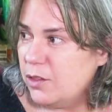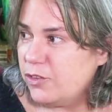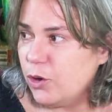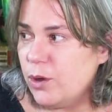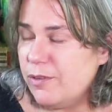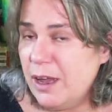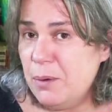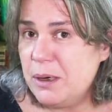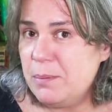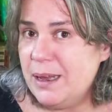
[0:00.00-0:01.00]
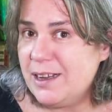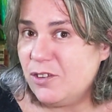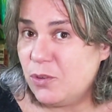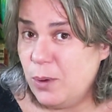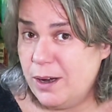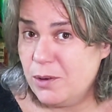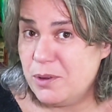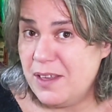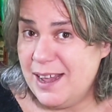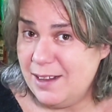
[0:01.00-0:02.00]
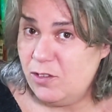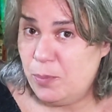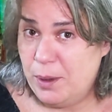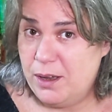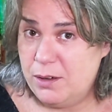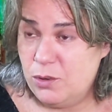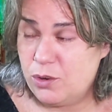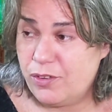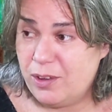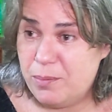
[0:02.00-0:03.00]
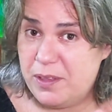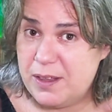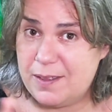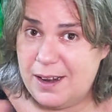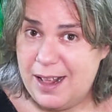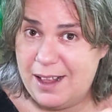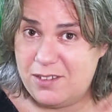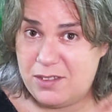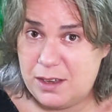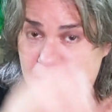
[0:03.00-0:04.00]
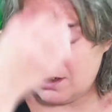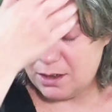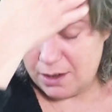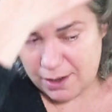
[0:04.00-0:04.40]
So if I want to make a sweater with hand spun, or something that has the